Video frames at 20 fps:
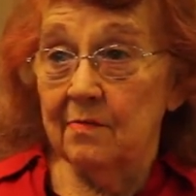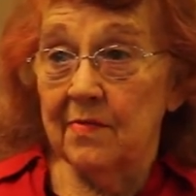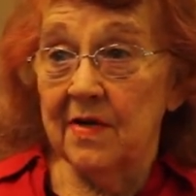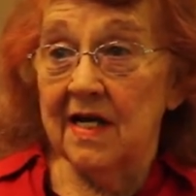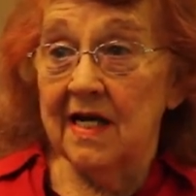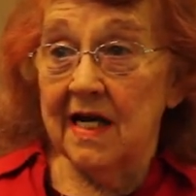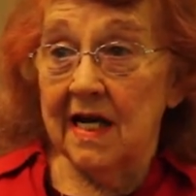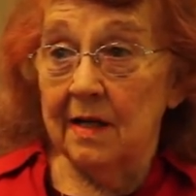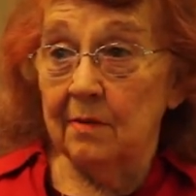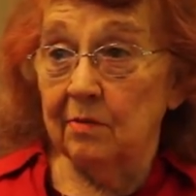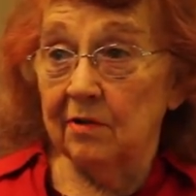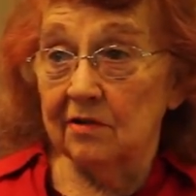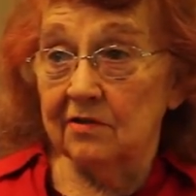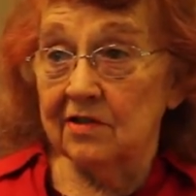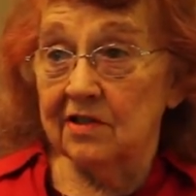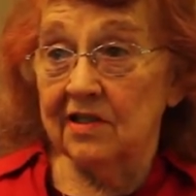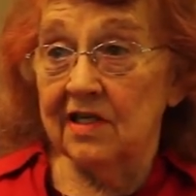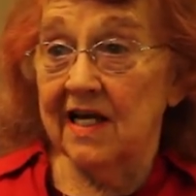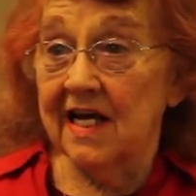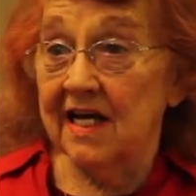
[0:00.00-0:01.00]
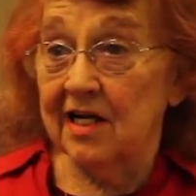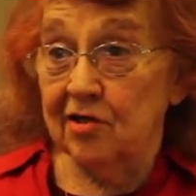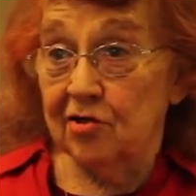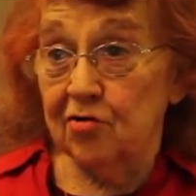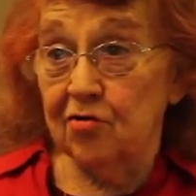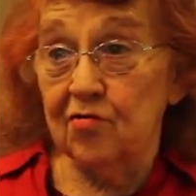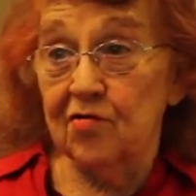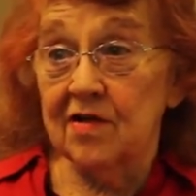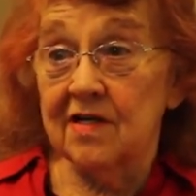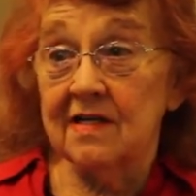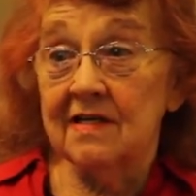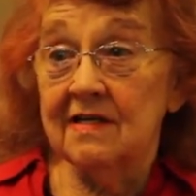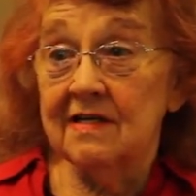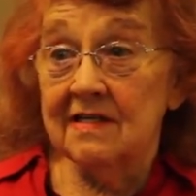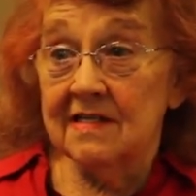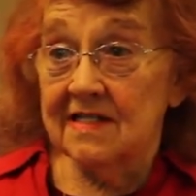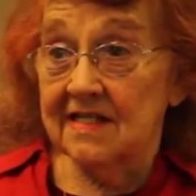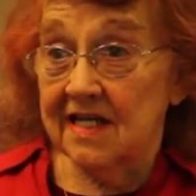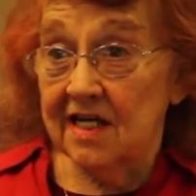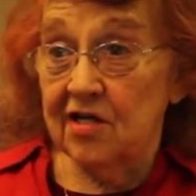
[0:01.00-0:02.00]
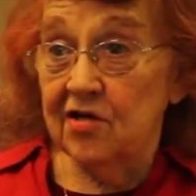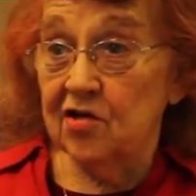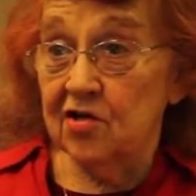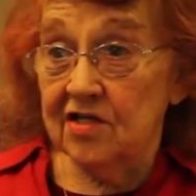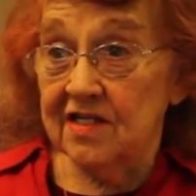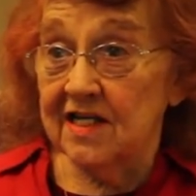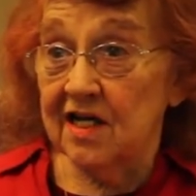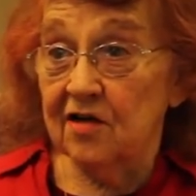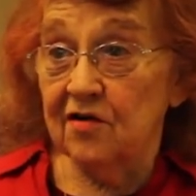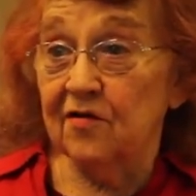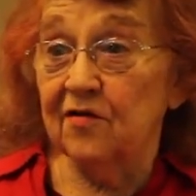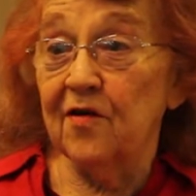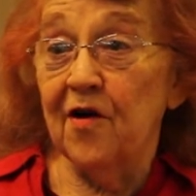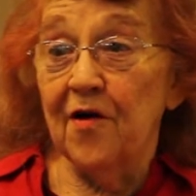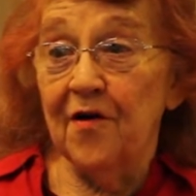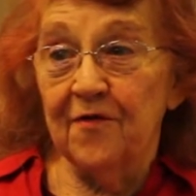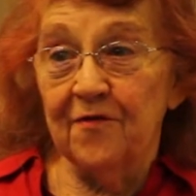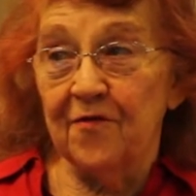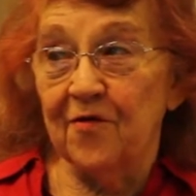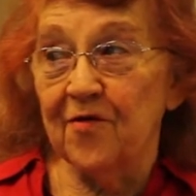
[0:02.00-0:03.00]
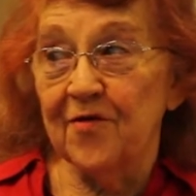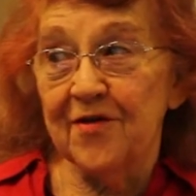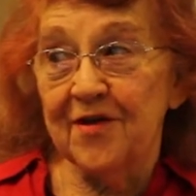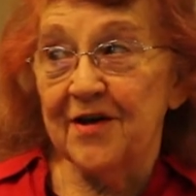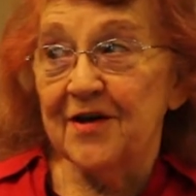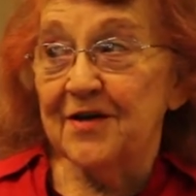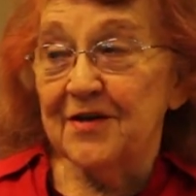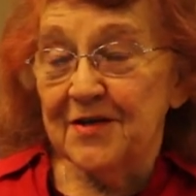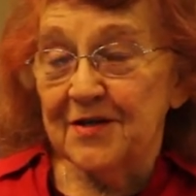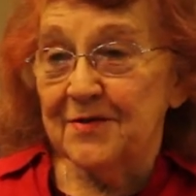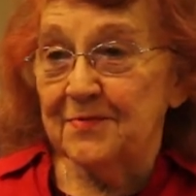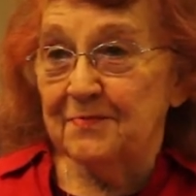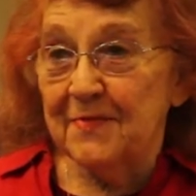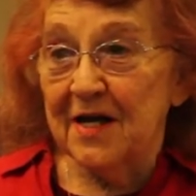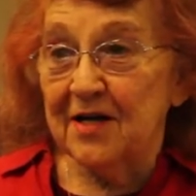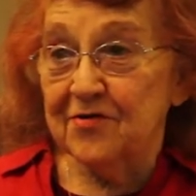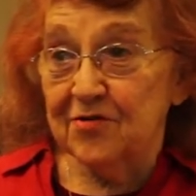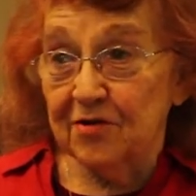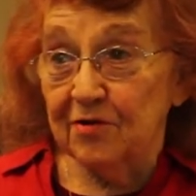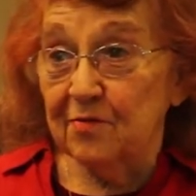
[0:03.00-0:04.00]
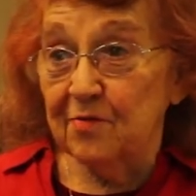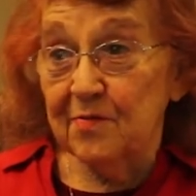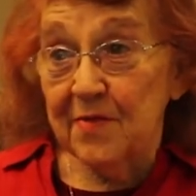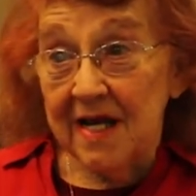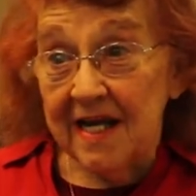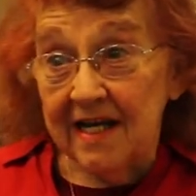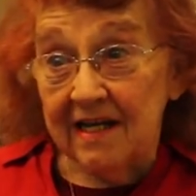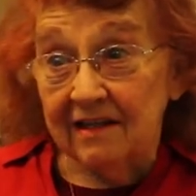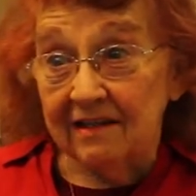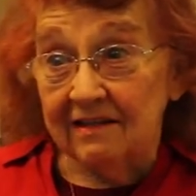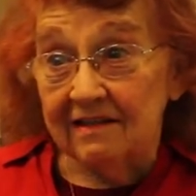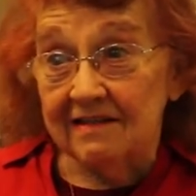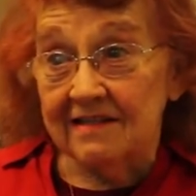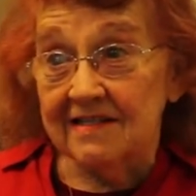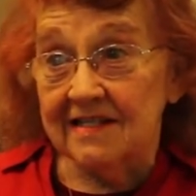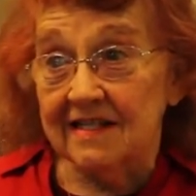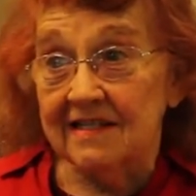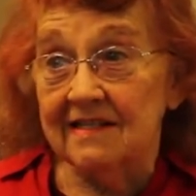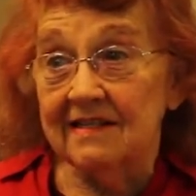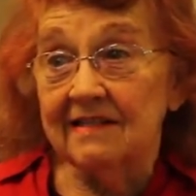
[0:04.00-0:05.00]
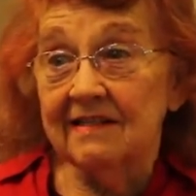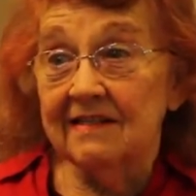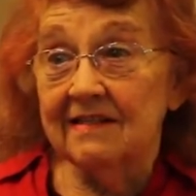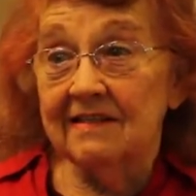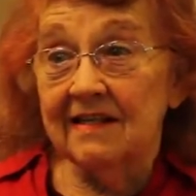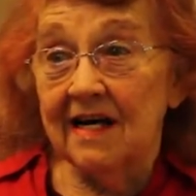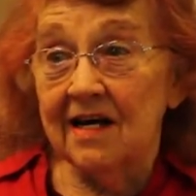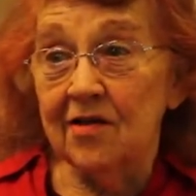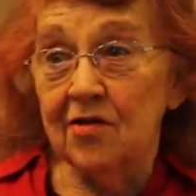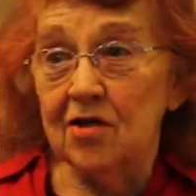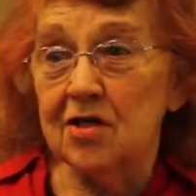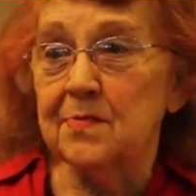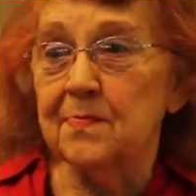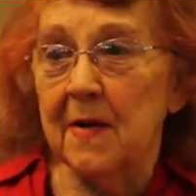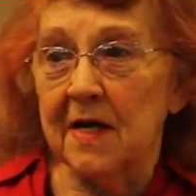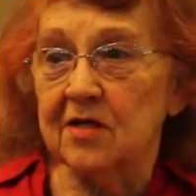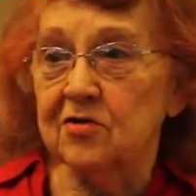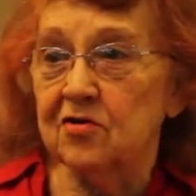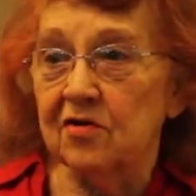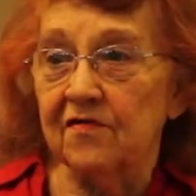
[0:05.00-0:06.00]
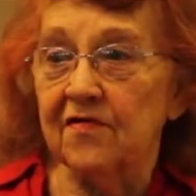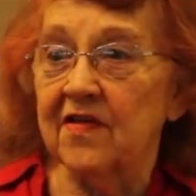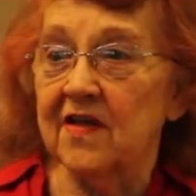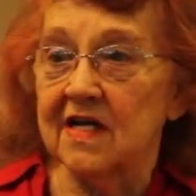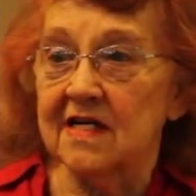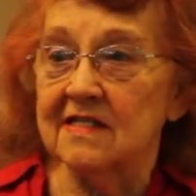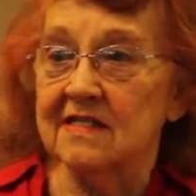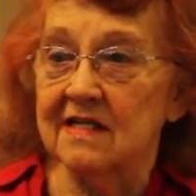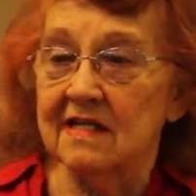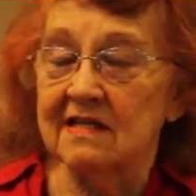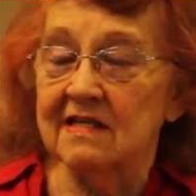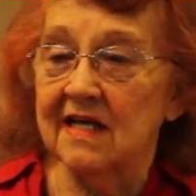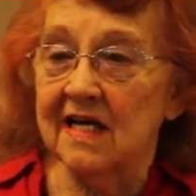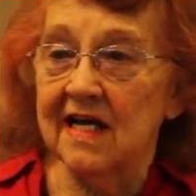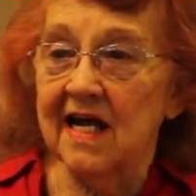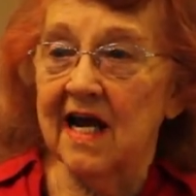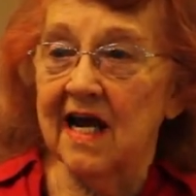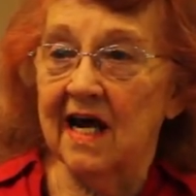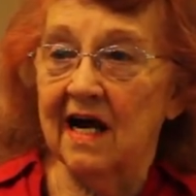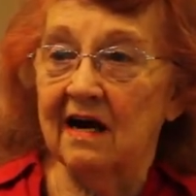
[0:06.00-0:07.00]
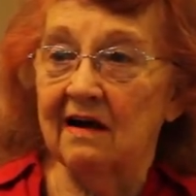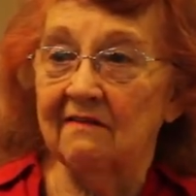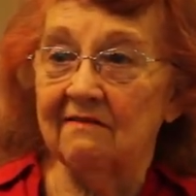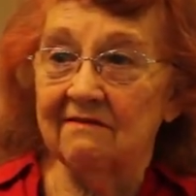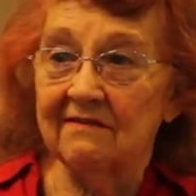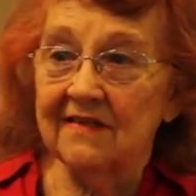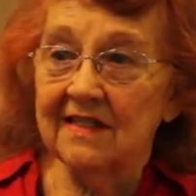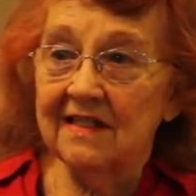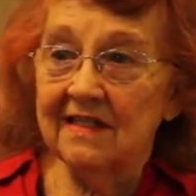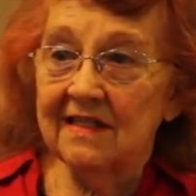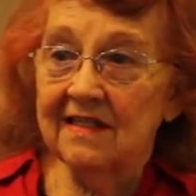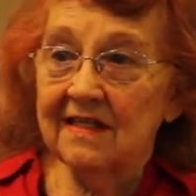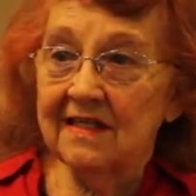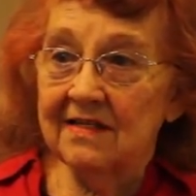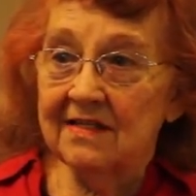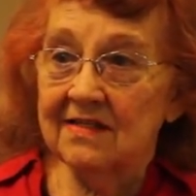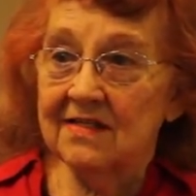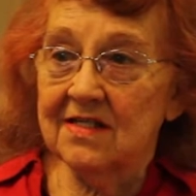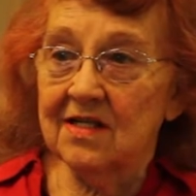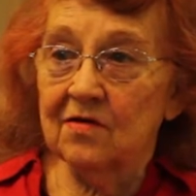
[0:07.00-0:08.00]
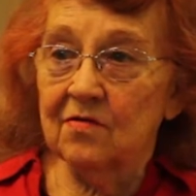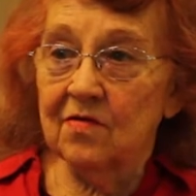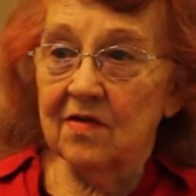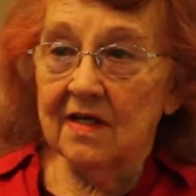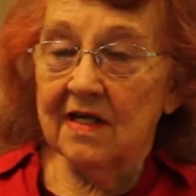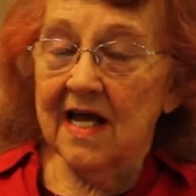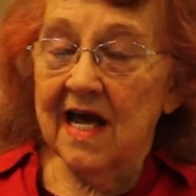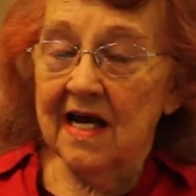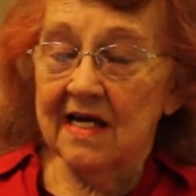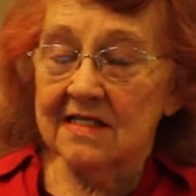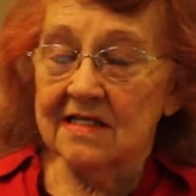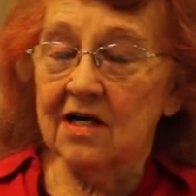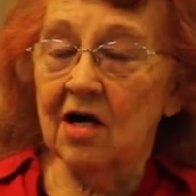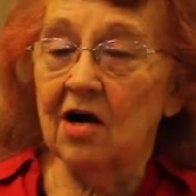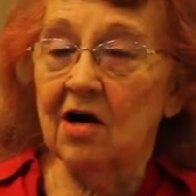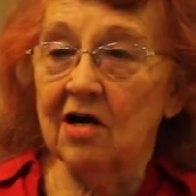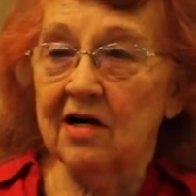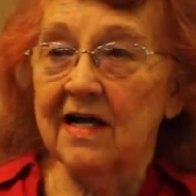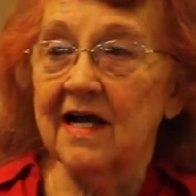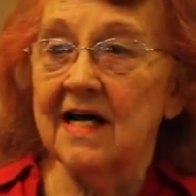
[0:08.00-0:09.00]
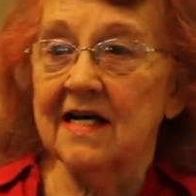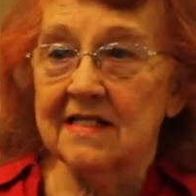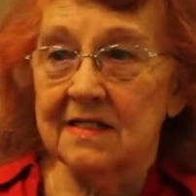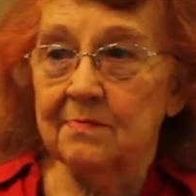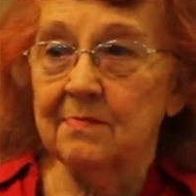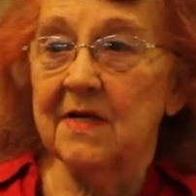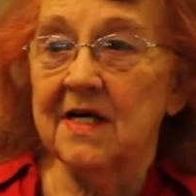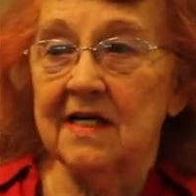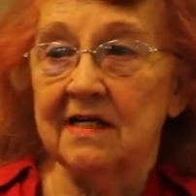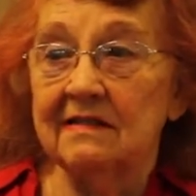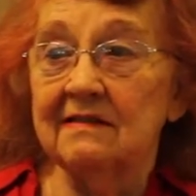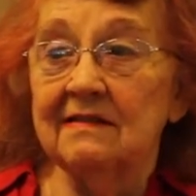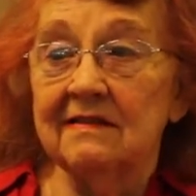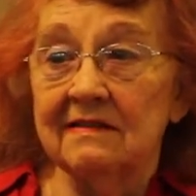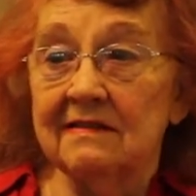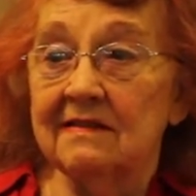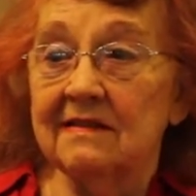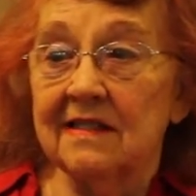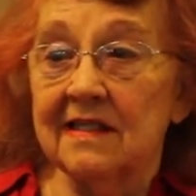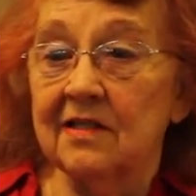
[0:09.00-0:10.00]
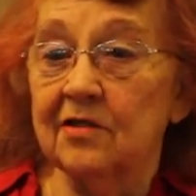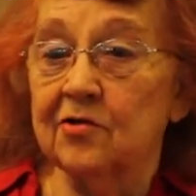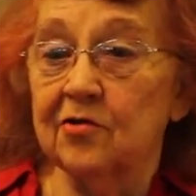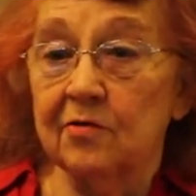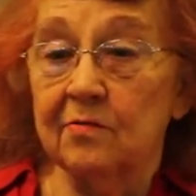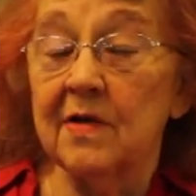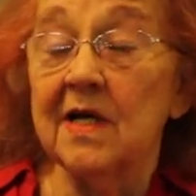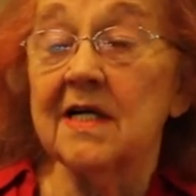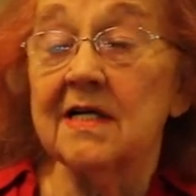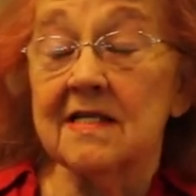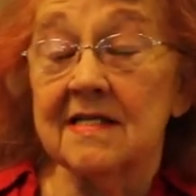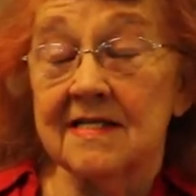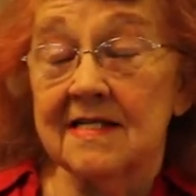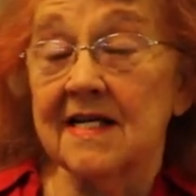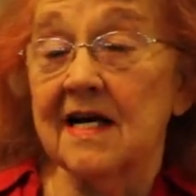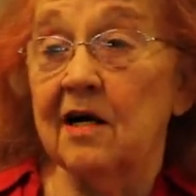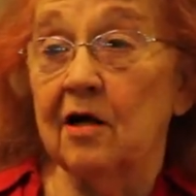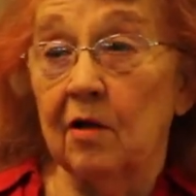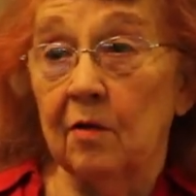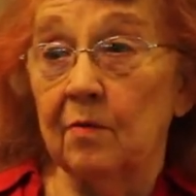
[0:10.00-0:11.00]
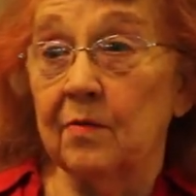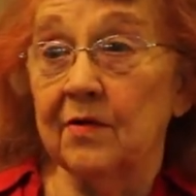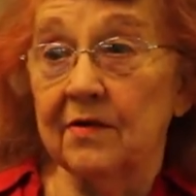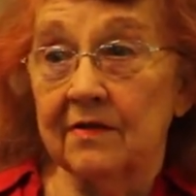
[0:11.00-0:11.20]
being able to get to the senior center for the special meals and other special things that they have. So the gas card has been a tremendous help.